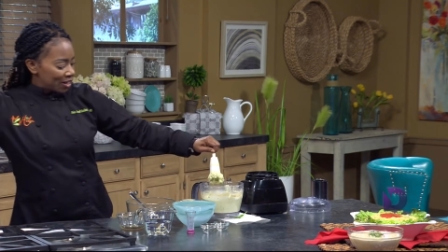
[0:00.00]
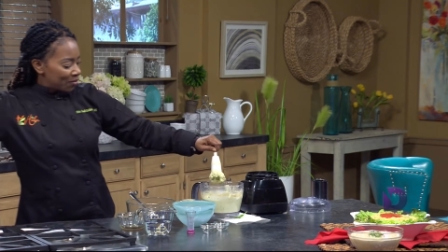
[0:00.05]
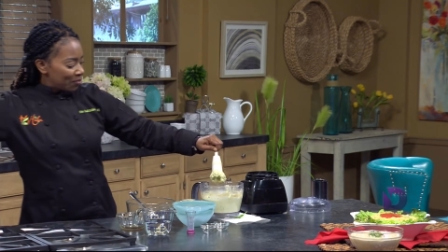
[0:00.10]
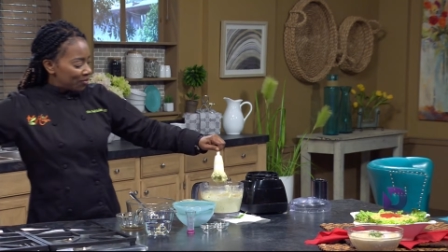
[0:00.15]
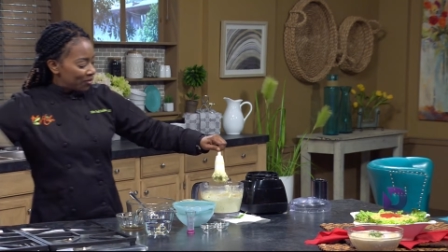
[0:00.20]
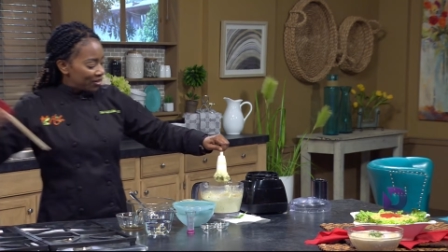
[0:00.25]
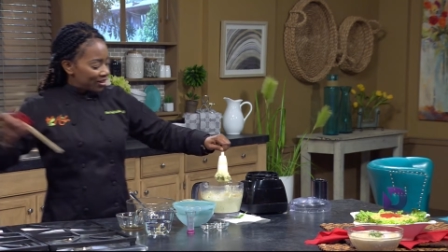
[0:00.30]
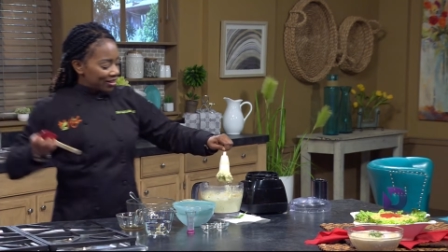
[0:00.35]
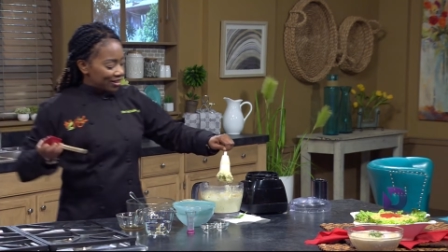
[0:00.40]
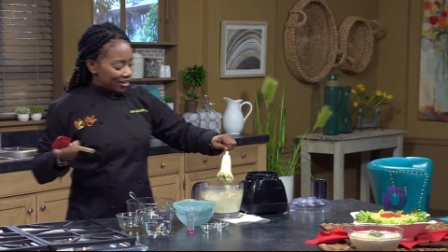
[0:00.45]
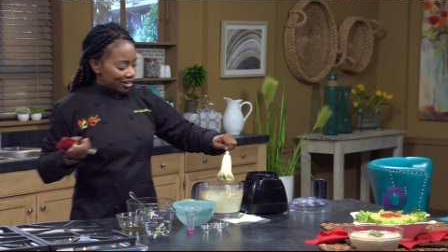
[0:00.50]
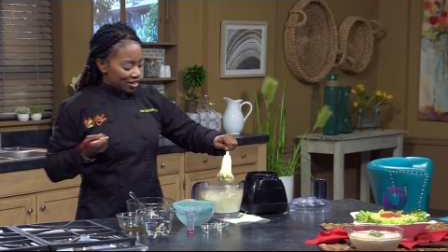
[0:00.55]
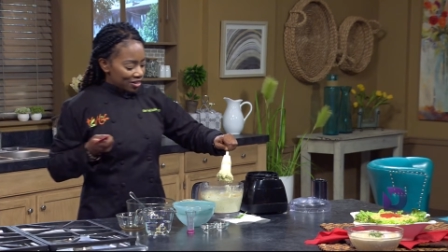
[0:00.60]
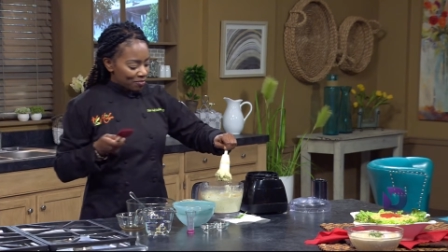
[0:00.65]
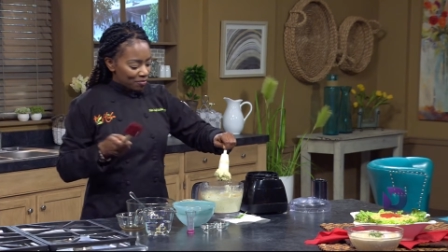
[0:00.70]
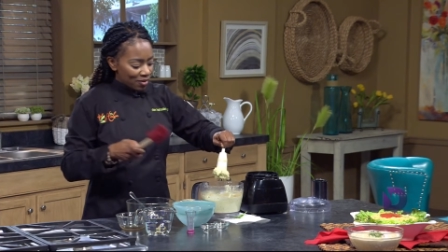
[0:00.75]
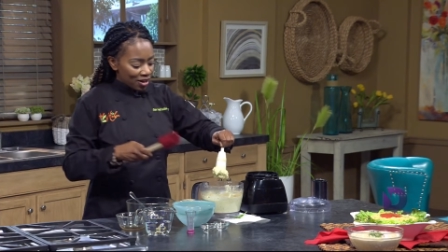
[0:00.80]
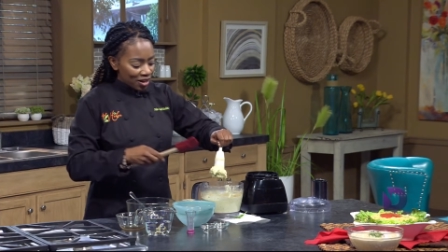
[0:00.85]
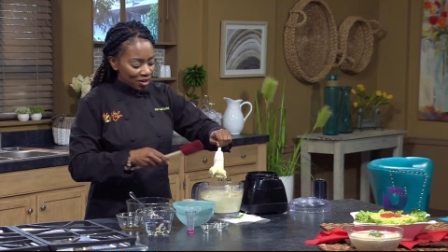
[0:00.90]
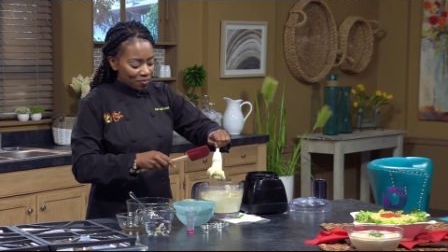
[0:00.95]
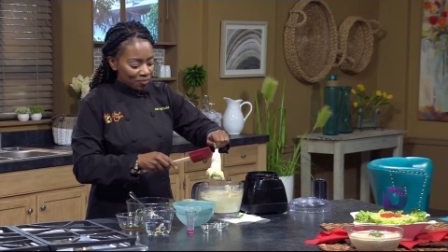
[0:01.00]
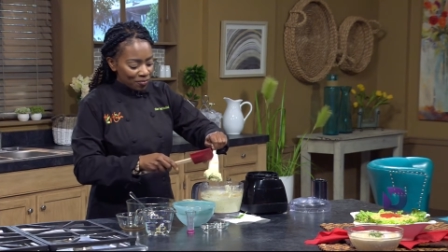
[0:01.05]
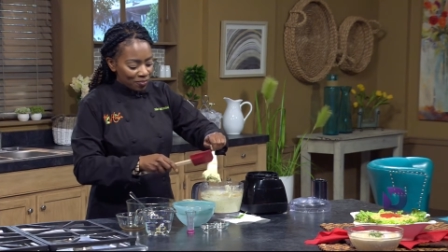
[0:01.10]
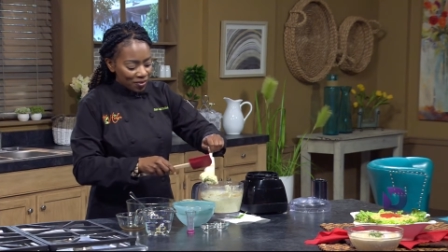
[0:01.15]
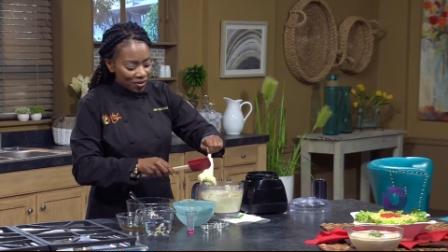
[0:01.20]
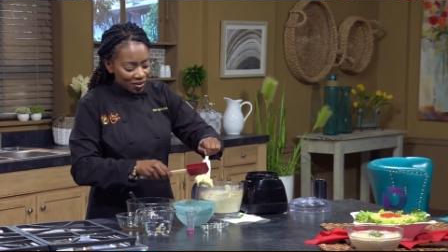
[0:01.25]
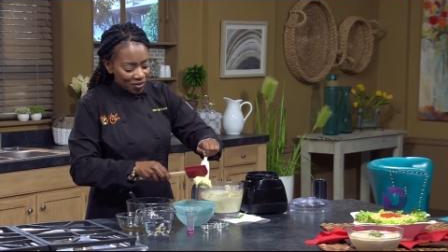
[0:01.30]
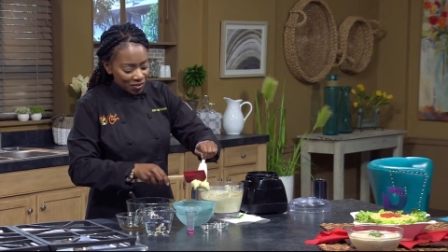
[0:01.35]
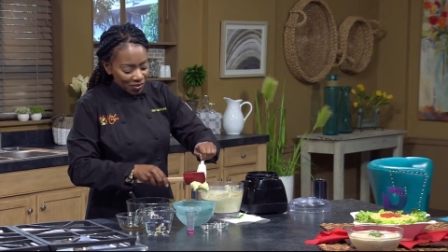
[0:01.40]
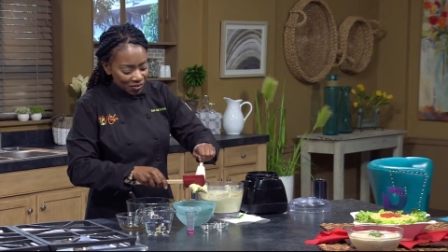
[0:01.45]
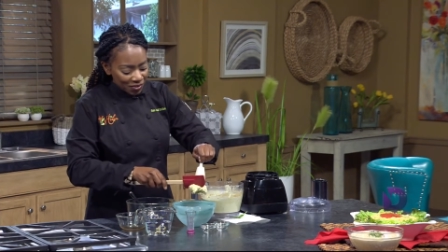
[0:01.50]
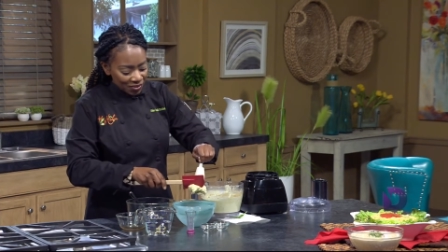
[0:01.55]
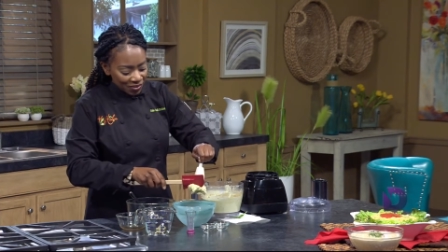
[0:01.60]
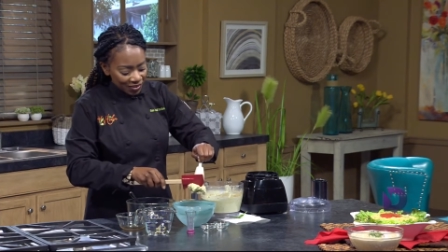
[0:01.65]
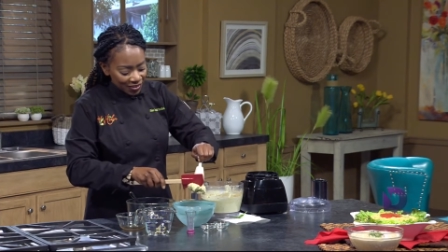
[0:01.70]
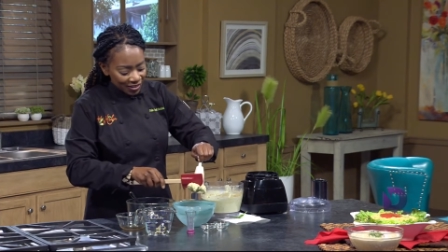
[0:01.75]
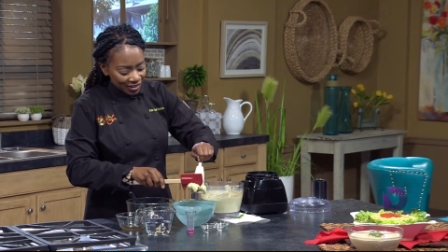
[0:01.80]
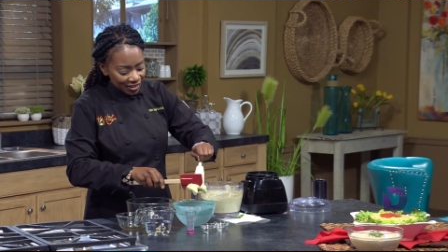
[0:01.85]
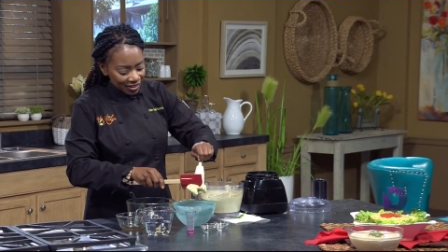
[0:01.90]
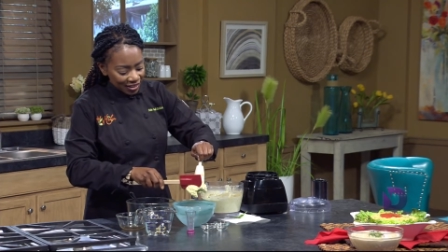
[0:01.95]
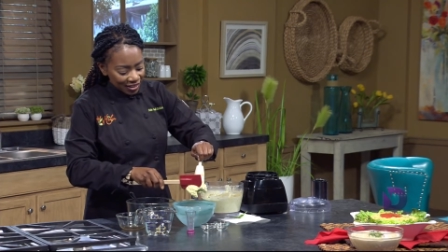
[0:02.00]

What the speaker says: put it in my bowl.